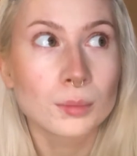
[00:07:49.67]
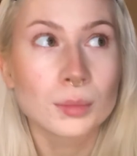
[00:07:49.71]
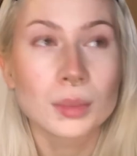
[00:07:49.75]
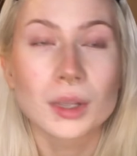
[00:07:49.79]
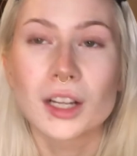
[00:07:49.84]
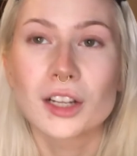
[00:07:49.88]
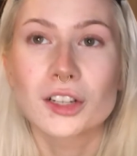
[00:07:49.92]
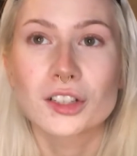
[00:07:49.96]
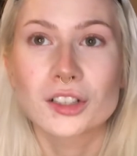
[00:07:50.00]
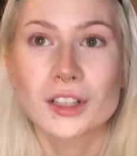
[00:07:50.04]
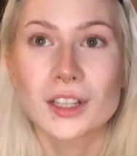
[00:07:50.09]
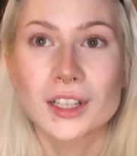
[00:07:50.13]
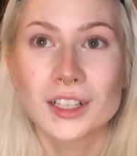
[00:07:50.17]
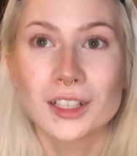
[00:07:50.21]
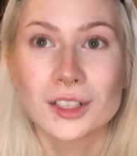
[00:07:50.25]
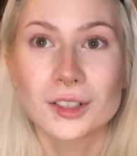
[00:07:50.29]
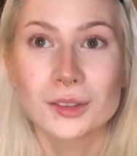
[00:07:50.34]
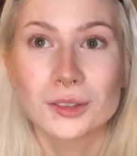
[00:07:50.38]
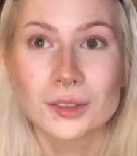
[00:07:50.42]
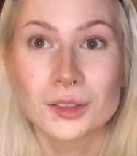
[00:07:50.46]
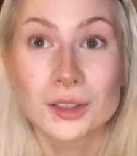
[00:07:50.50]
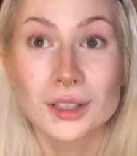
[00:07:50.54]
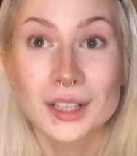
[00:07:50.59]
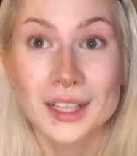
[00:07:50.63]
blush, they, you
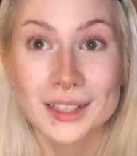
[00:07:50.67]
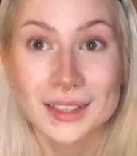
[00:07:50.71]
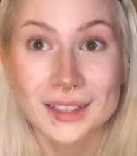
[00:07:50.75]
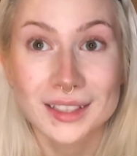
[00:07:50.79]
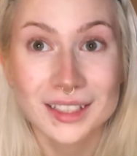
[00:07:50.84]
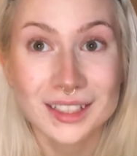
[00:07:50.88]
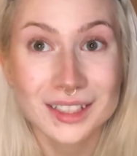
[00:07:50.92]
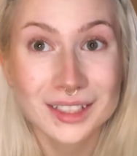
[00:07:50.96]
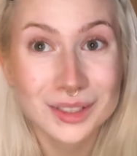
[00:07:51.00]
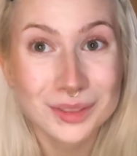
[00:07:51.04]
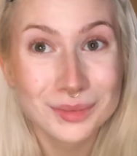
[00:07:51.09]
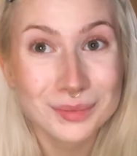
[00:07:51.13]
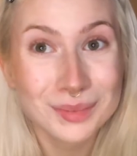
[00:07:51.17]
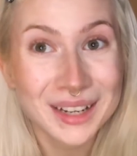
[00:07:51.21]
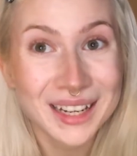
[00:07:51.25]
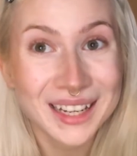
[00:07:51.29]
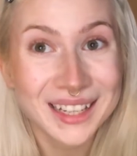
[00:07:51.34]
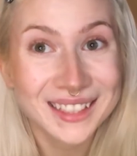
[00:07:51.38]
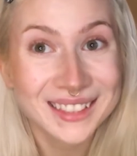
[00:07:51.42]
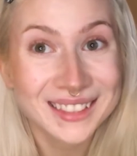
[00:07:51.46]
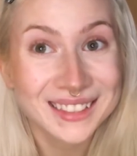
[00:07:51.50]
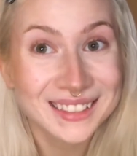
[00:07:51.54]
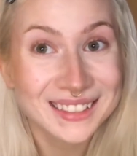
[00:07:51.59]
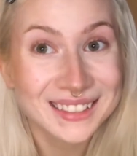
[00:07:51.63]
know, do like the
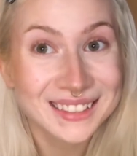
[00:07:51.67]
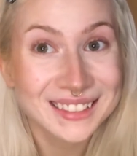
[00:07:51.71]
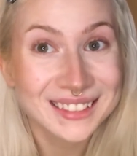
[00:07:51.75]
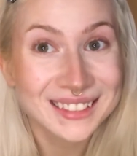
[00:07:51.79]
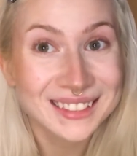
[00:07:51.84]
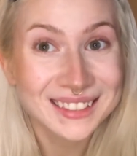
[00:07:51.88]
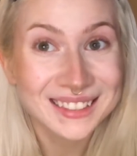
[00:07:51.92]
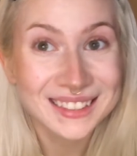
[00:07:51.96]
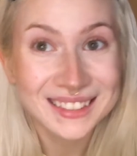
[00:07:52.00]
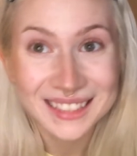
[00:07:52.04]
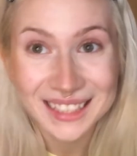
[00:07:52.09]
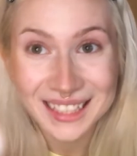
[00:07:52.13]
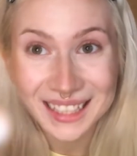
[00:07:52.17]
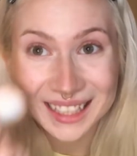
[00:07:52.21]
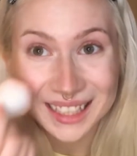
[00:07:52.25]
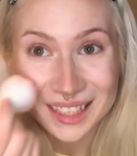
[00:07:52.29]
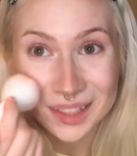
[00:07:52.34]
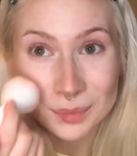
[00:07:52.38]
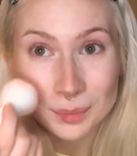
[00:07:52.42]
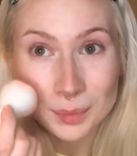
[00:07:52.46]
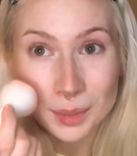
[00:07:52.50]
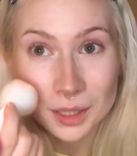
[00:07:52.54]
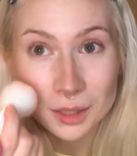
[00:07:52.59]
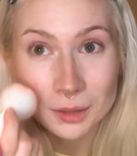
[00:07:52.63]
smile and
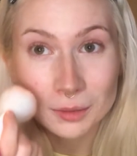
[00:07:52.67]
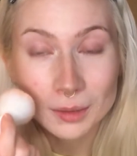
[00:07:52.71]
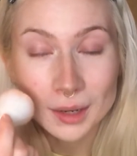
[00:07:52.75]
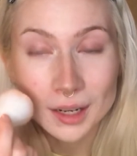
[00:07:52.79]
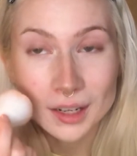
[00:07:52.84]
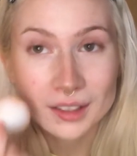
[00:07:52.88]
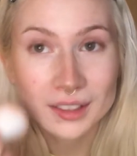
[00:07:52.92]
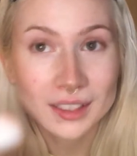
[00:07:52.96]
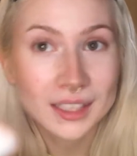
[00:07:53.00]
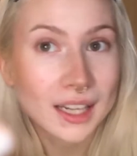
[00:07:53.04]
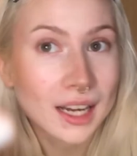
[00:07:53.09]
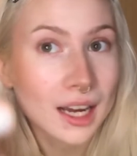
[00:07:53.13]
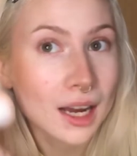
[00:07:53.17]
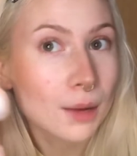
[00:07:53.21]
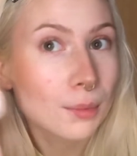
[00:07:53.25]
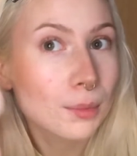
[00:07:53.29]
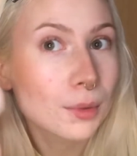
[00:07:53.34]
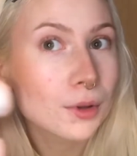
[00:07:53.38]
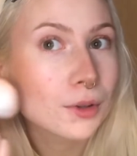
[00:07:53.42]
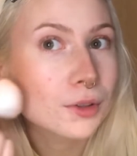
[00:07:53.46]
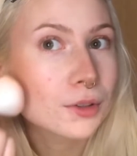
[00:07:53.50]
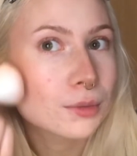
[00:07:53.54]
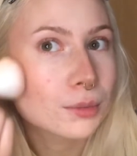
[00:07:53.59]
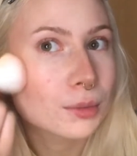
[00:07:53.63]
then put it right on the
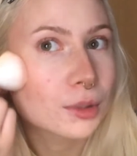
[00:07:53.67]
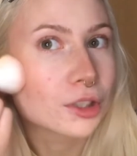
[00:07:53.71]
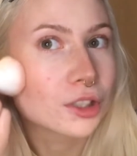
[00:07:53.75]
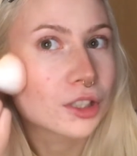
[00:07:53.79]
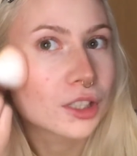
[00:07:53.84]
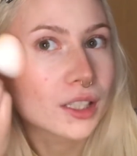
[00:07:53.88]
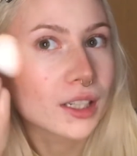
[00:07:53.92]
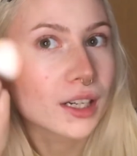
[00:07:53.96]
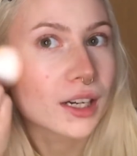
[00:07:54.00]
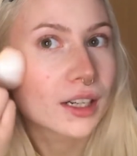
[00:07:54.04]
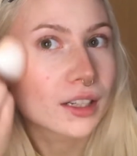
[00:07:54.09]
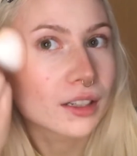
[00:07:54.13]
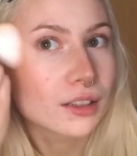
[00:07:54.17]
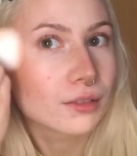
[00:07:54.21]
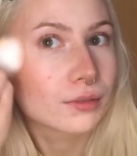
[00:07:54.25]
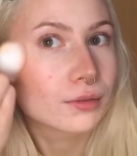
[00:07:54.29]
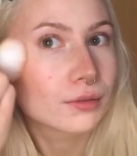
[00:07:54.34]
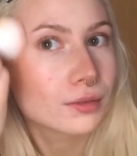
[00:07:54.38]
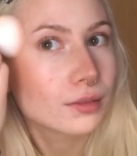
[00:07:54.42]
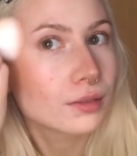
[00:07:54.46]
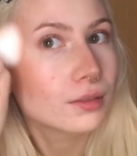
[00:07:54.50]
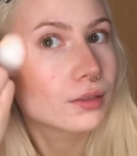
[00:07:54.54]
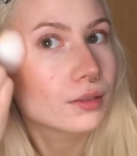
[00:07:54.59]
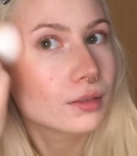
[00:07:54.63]
apples, but she kind of
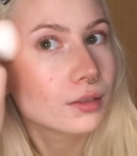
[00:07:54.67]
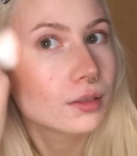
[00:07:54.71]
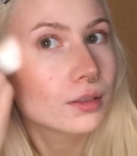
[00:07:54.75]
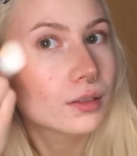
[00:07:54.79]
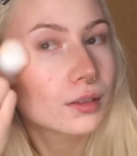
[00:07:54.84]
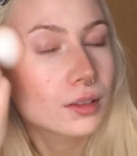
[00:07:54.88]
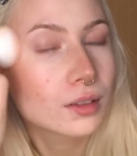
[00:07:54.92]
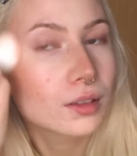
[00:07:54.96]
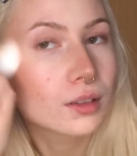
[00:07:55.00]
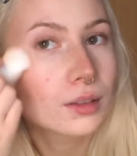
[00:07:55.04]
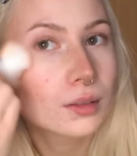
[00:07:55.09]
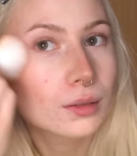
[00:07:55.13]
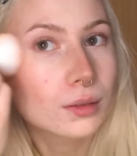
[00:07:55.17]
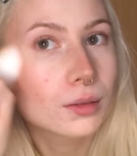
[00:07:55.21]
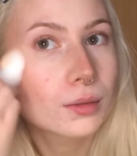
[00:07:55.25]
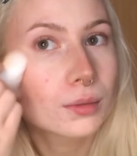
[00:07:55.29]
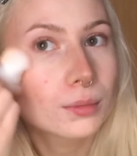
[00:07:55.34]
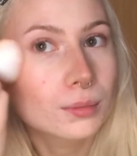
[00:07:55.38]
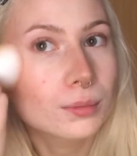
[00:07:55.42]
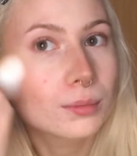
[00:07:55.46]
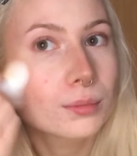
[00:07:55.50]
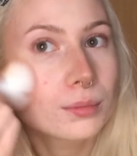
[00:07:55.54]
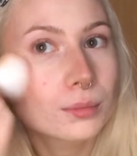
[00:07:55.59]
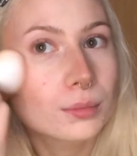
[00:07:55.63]

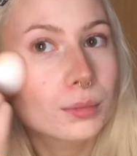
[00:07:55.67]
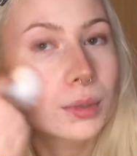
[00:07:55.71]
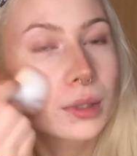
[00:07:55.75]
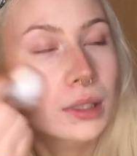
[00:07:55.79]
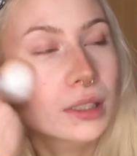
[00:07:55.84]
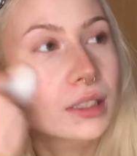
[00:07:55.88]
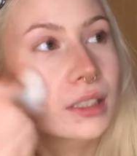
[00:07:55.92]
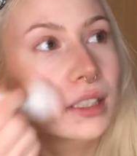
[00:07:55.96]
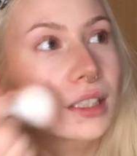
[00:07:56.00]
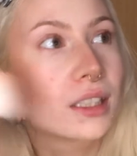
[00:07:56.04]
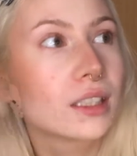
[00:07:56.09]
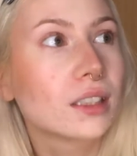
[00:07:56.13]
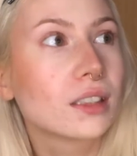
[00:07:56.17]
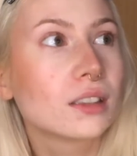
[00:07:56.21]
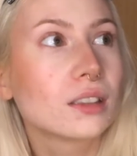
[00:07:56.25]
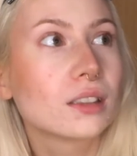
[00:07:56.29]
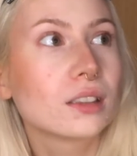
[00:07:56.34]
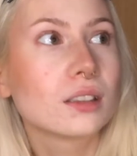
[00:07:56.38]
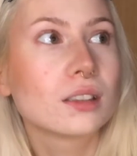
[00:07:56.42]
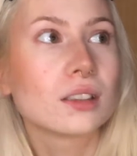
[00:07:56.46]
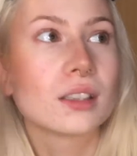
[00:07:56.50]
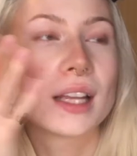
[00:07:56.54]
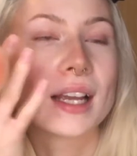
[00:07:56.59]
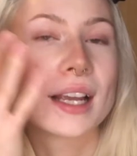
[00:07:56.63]
puts it
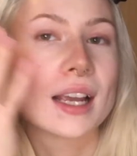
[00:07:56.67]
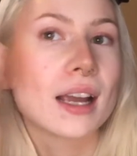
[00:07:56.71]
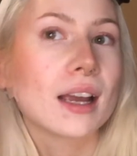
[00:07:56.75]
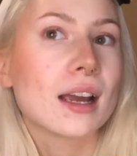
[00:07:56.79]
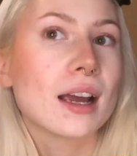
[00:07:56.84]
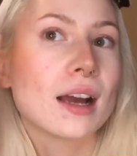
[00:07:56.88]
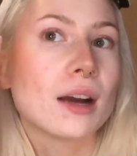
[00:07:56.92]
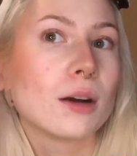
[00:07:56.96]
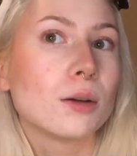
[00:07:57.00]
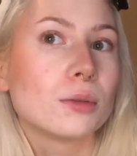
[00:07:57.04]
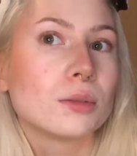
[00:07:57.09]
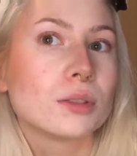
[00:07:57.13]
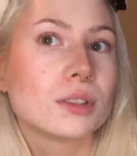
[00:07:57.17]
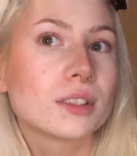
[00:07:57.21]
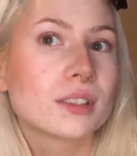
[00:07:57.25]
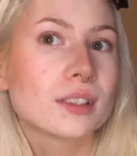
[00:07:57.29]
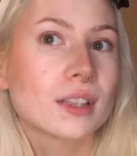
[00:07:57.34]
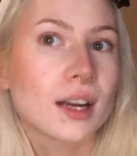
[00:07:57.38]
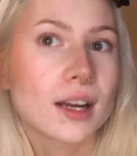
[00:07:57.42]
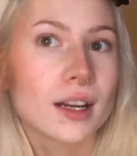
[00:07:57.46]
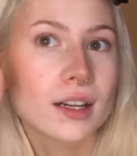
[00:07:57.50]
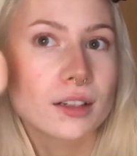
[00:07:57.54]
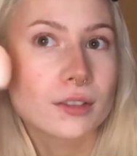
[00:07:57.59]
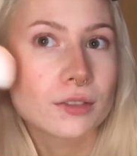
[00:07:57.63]
like
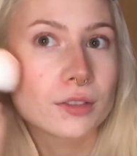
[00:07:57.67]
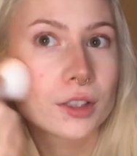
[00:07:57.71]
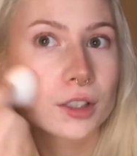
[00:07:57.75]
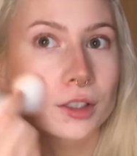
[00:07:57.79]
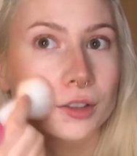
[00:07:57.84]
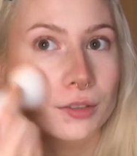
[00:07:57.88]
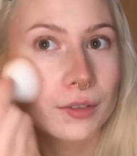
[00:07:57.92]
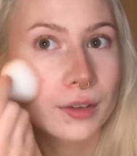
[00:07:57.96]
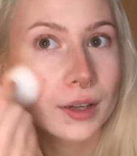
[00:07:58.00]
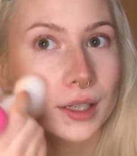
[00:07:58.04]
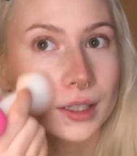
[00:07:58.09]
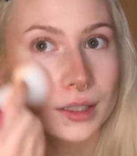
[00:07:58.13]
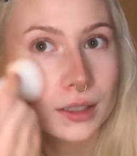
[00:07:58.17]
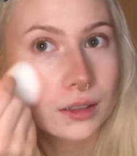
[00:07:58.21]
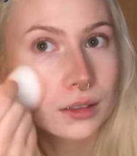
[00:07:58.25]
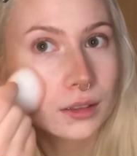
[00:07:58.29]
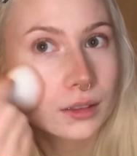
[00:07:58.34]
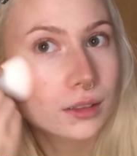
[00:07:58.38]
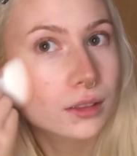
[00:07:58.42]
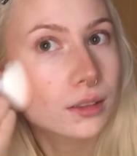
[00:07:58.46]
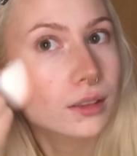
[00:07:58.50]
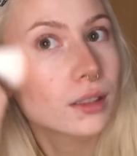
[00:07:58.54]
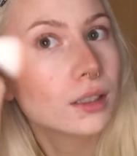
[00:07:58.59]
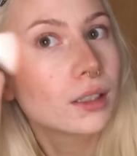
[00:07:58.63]
outside of her
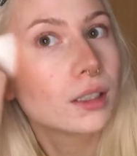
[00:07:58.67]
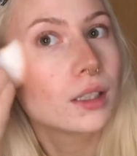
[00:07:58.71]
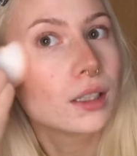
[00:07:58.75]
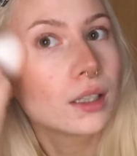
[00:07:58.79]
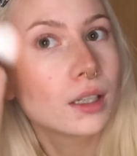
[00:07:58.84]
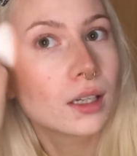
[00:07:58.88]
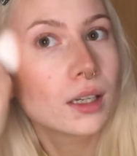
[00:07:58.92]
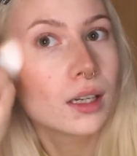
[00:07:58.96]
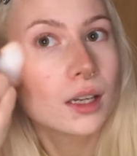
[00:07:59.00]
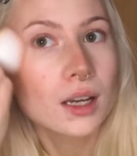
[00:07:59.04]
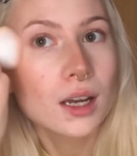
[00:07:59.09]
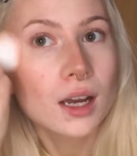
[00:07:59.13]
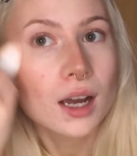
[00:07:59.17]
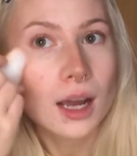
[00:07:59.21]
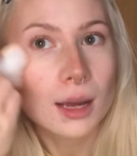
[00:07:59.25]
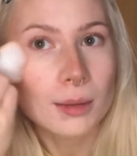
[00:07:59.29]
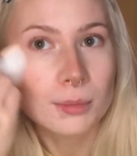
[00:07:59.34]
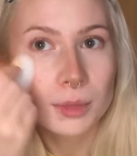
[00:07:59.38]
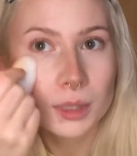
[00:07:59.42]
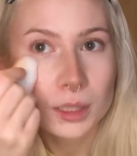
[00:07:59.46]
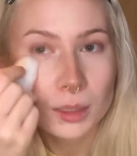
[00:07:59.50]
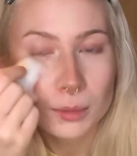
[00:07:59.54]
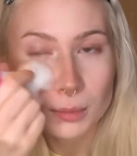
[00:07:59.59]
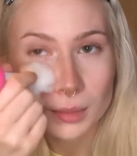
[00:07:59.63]
face.
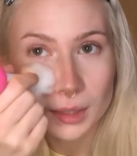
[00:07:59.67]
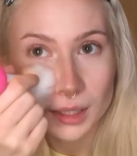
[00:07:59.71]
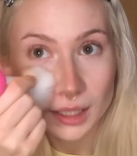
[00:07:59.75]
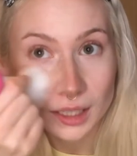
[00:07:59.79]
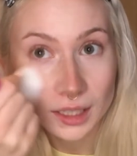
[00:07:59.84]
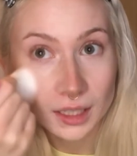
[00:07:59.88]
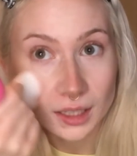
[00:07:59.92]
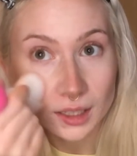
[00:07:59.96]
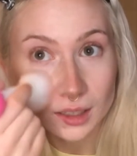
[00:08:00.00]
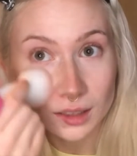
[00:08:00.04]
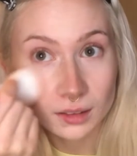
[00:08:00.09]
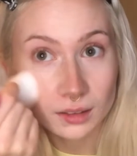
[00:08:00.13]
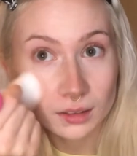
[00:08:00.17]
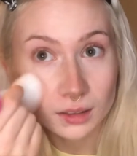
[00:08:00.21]
I'm gonna bring it in a